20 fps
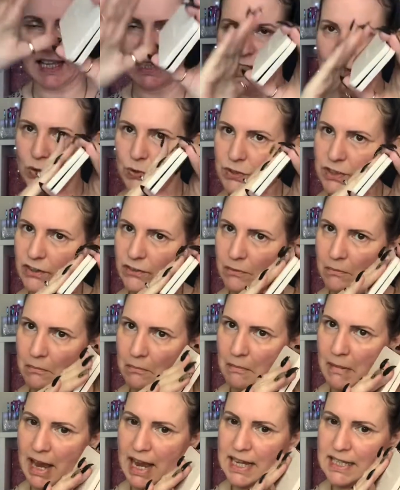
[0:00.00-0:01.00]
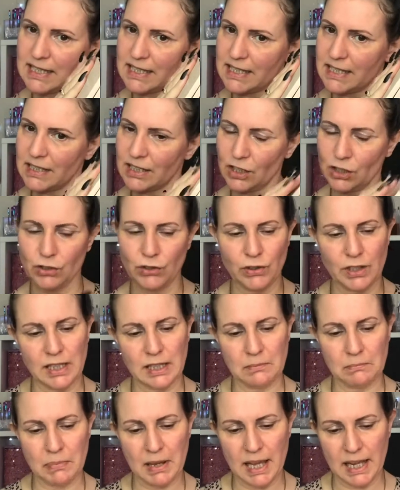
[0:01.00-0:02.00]
sort of matte
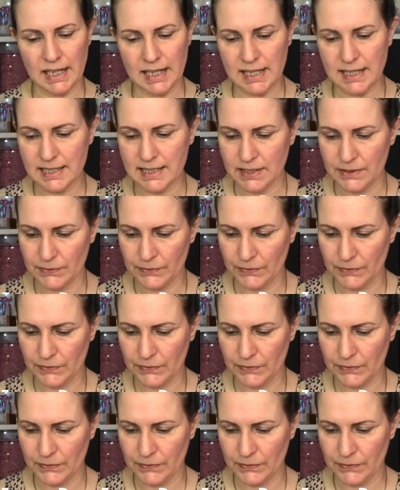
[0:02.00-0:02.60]
cream palette.